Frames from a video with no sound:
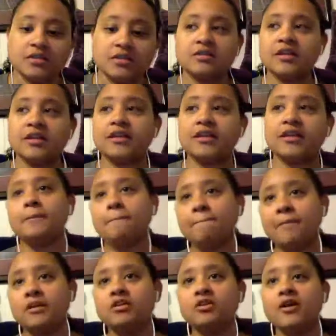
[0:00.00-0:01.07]
like,
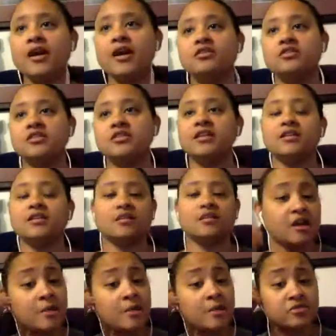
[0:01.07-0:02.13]
I understand the
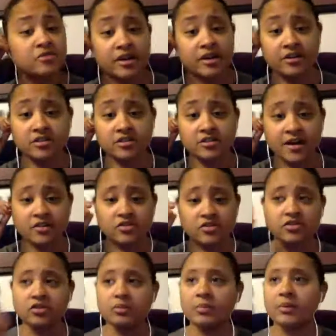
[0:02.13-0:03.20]
cops are out here scared
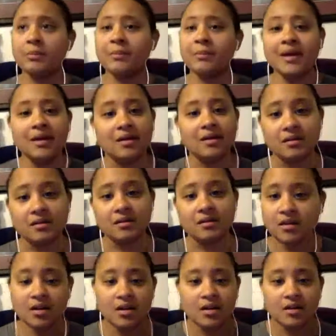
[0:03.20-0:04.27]
too, but man,
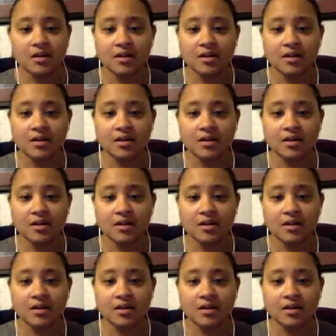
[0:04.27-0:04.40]
like,